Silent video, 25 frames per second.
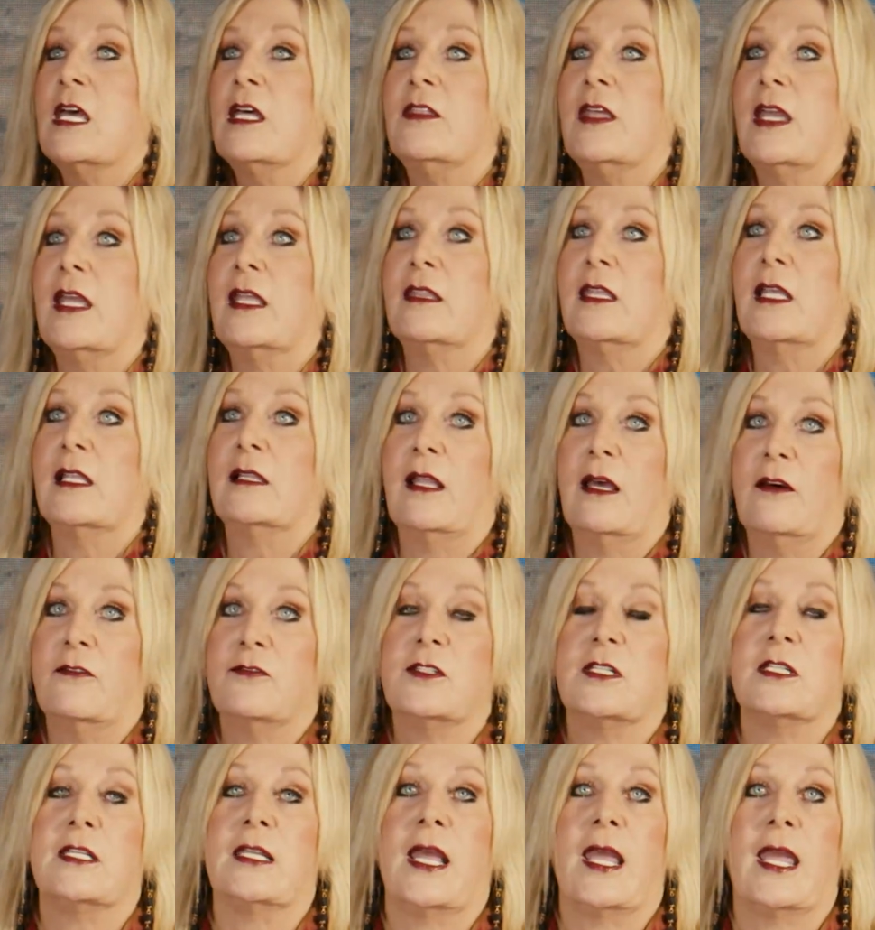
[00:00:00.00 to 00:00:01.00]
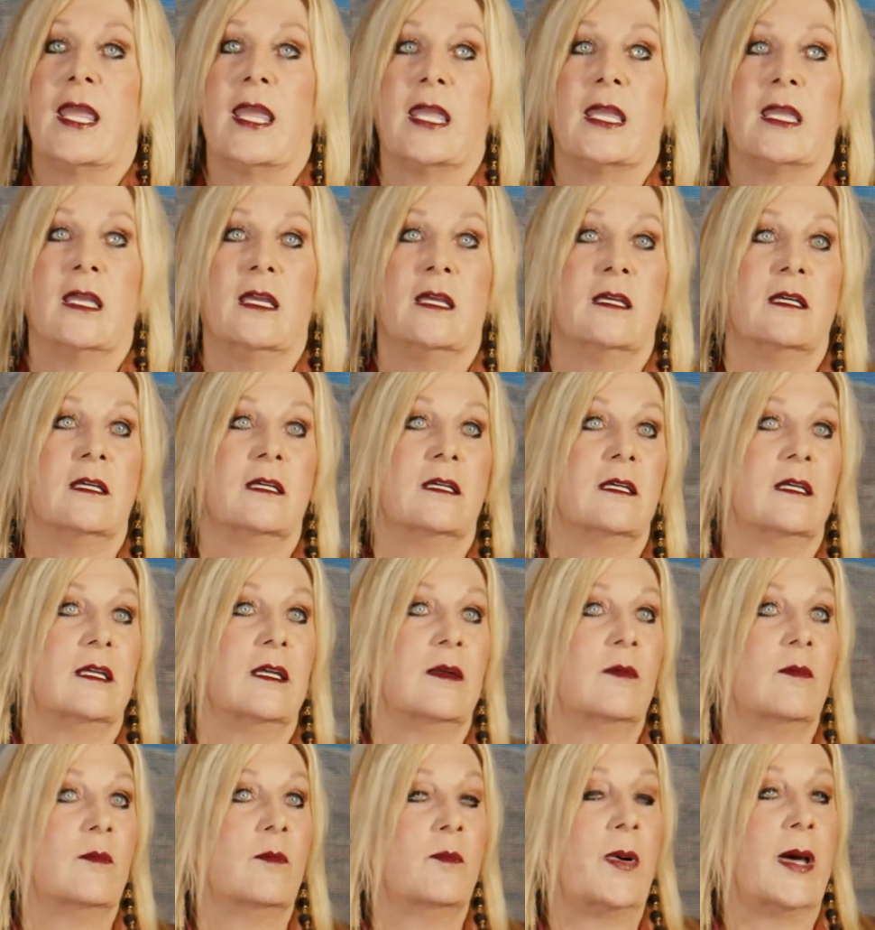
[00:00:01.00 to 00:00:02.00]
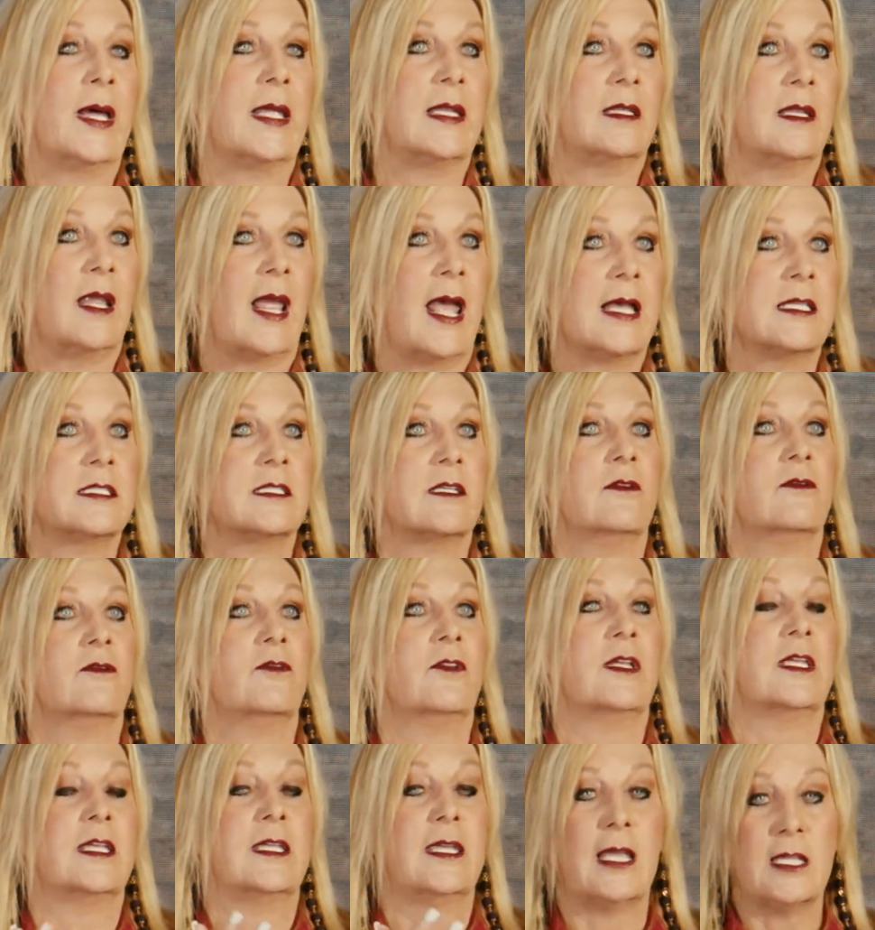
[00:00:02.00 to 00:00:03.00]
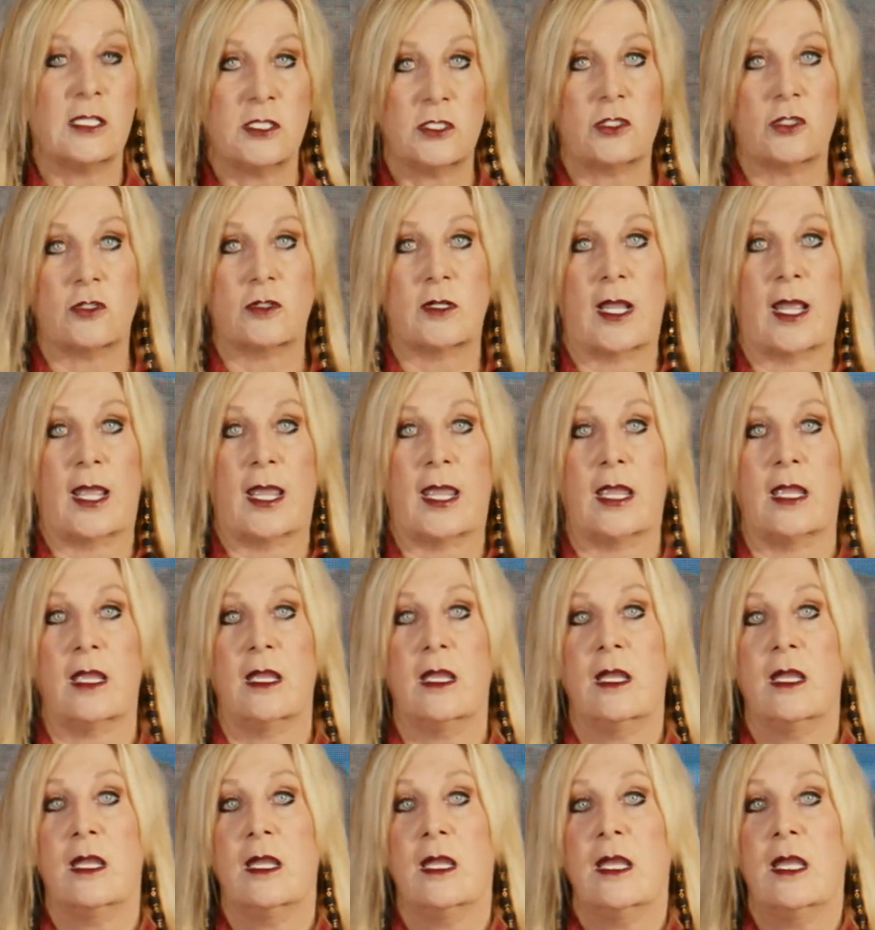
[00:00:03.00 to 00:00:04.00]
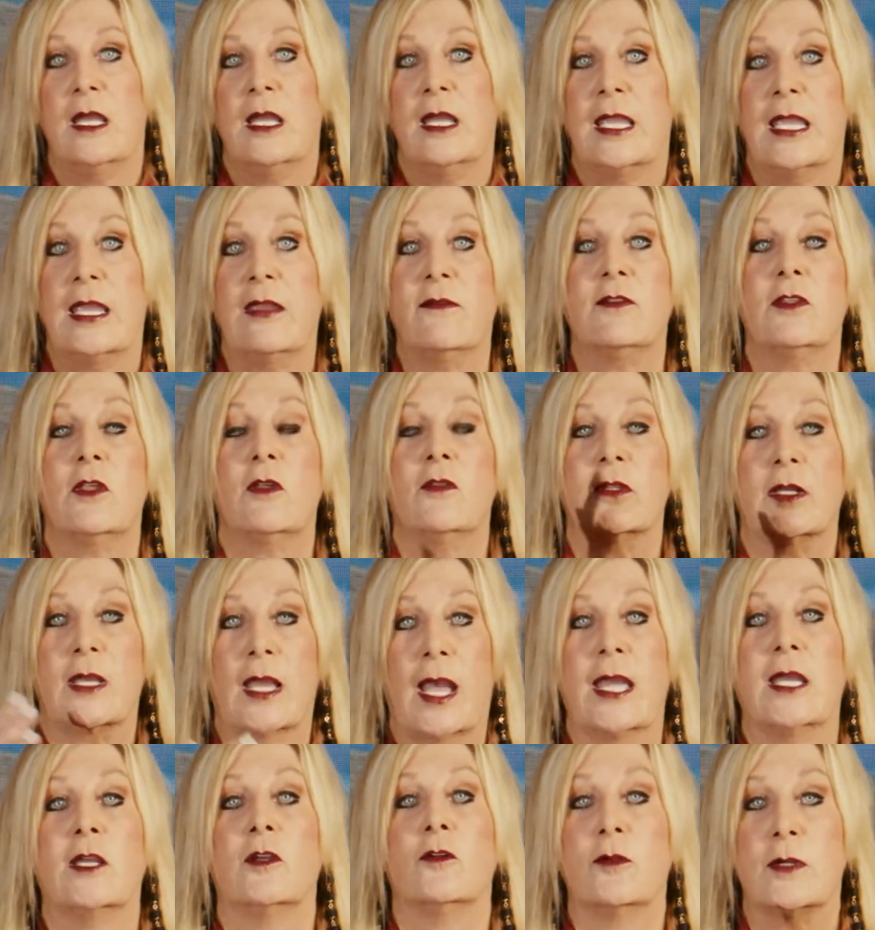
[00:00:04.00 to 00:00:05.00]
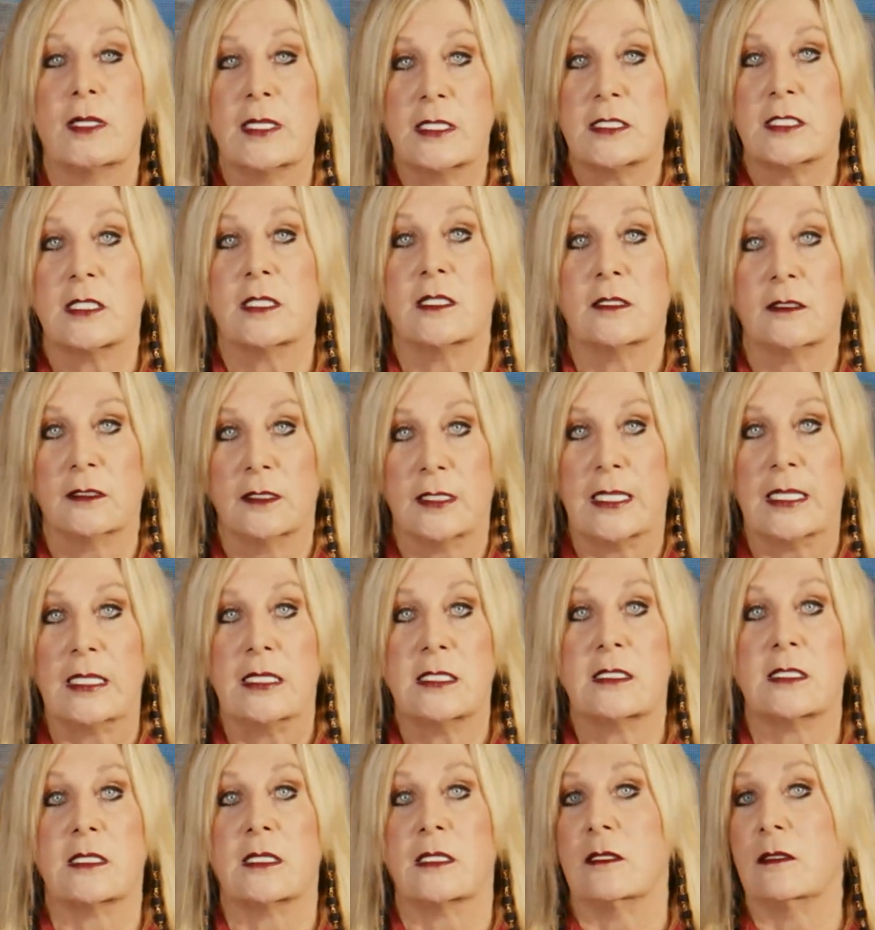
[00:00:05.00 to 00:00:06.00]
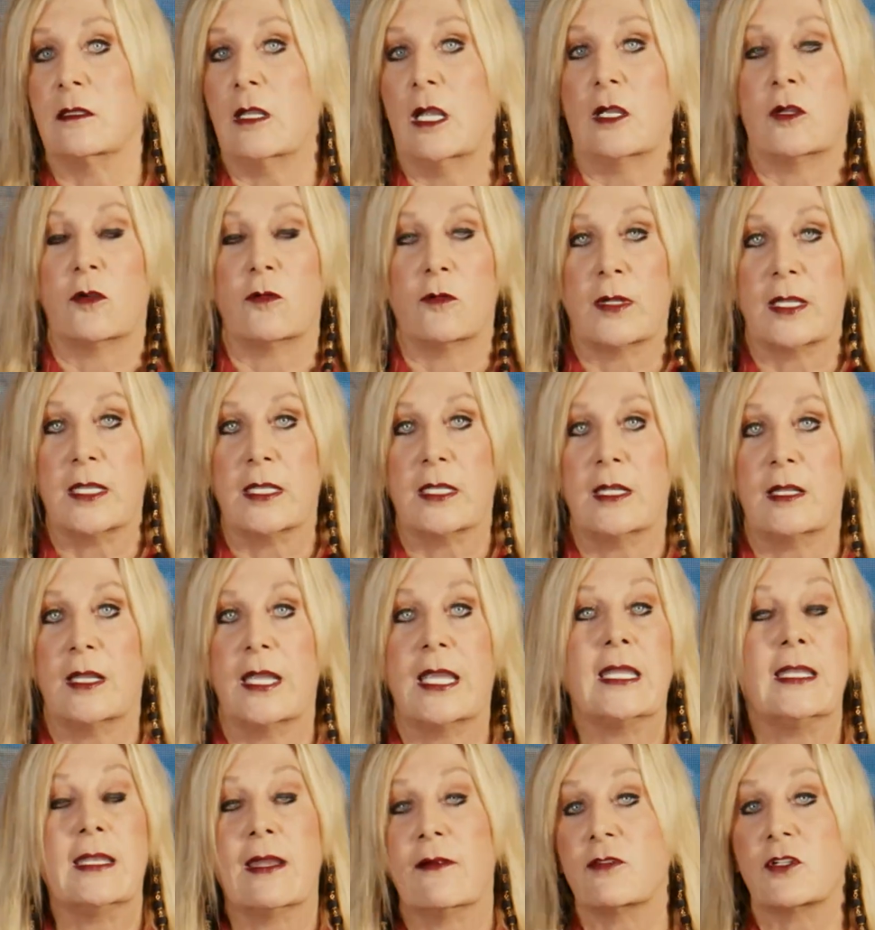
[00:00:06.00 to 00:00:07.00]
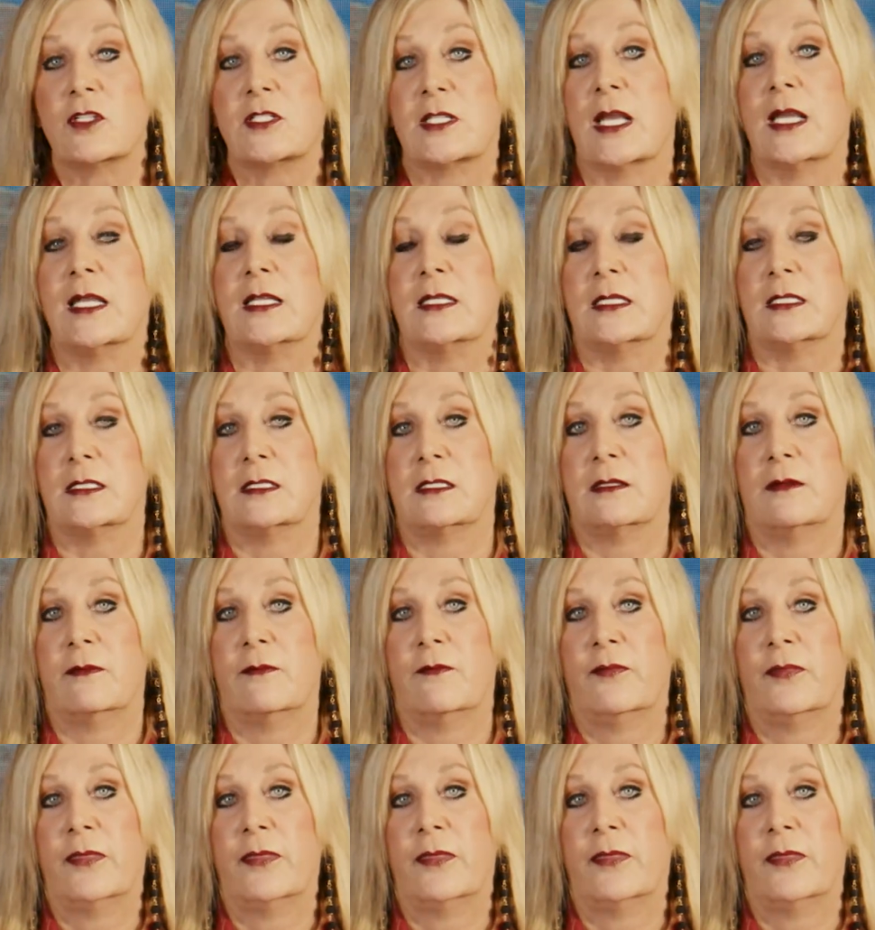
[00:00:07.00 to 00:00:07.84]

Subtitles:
They left today, but as of yesterday, even though the guy agreed to the lease and agreed it, he never signed it.